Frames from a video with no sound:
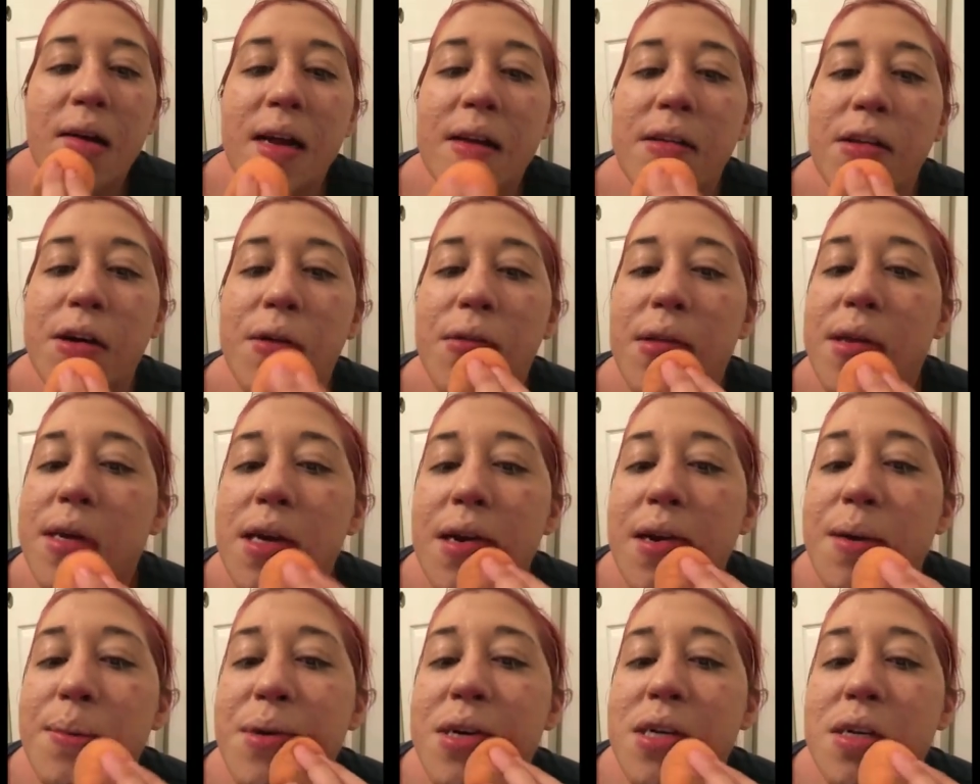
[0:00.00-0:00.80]
don't like
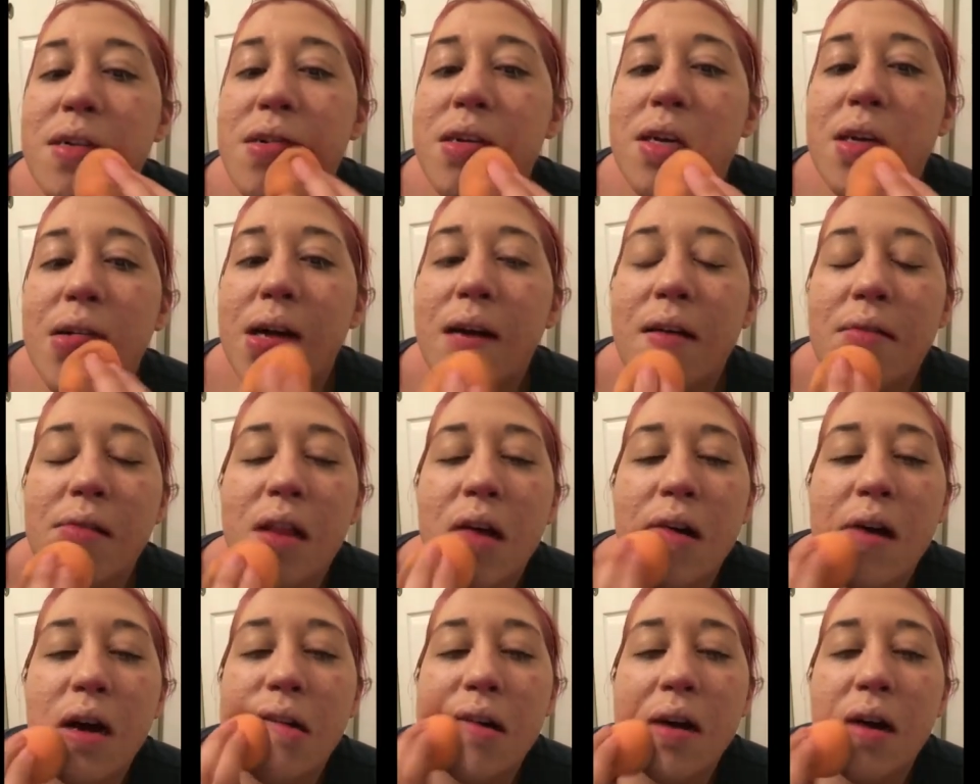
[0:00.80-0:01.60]
how much, how
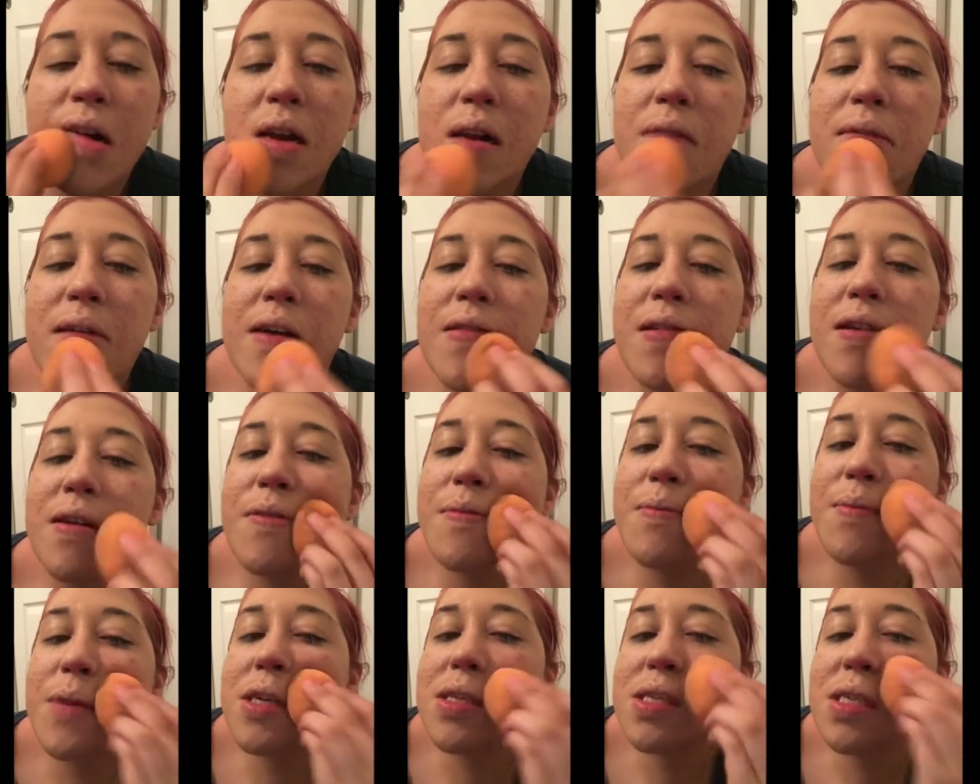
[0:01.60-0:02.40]
long and how
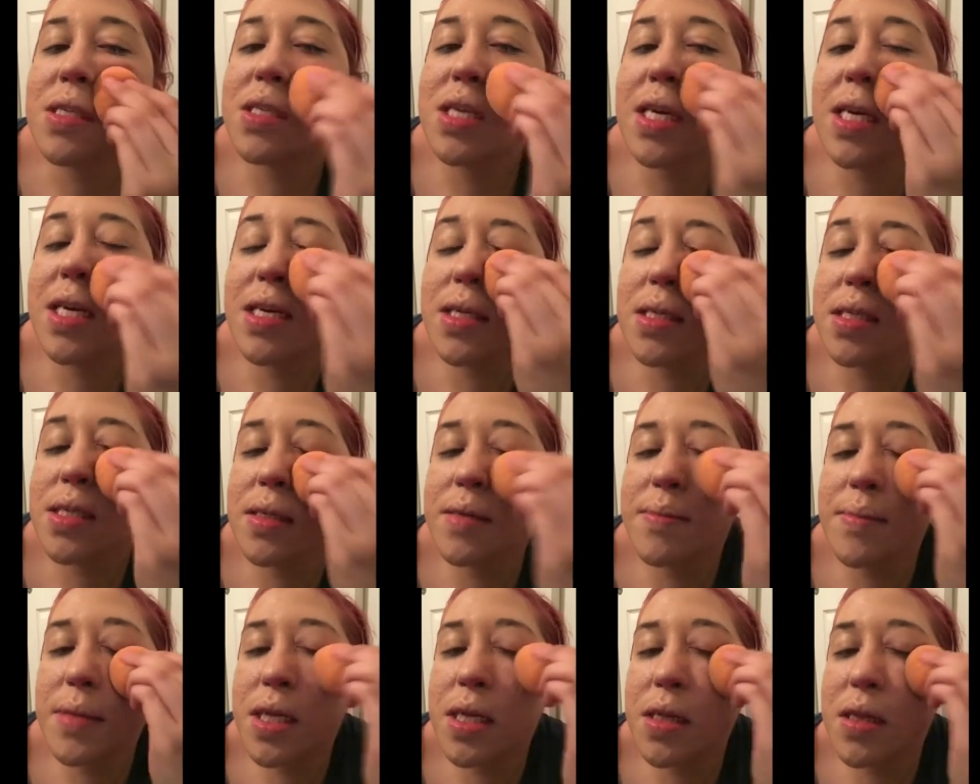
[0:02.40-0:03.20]
much it takes
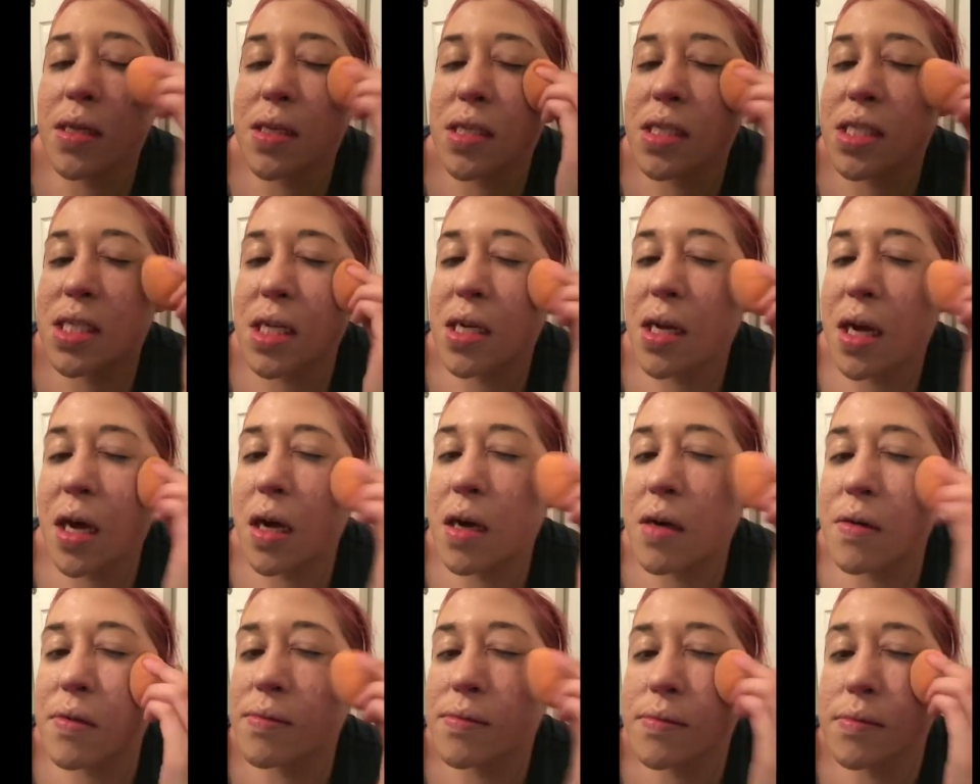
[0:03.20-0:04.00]
to blend this shit
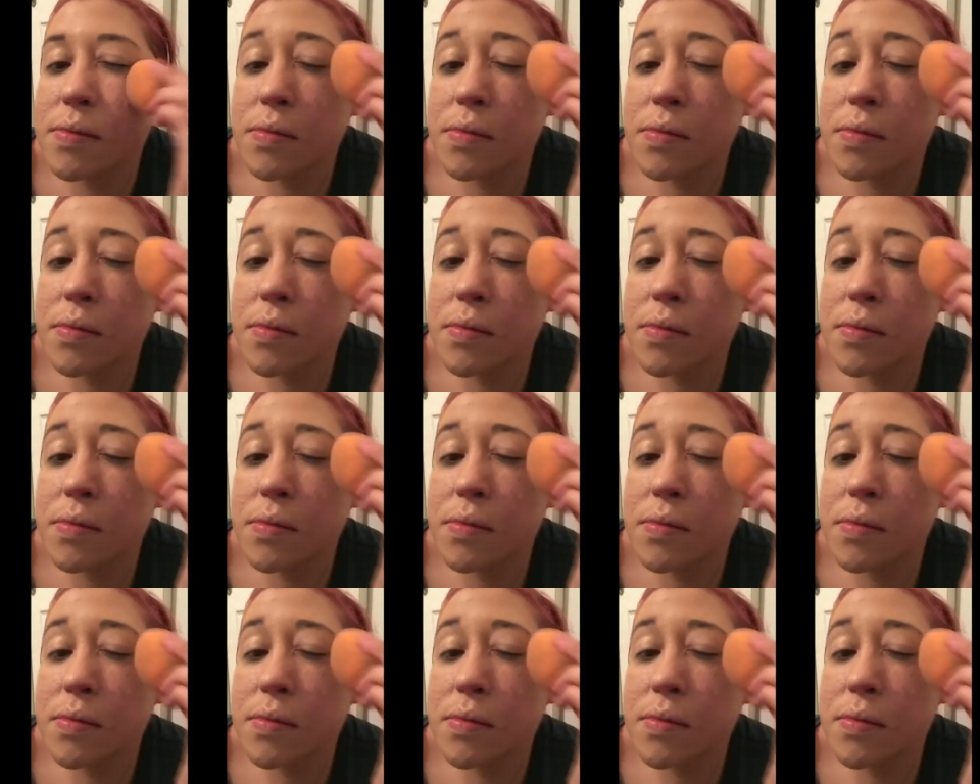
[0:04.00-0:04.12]
out.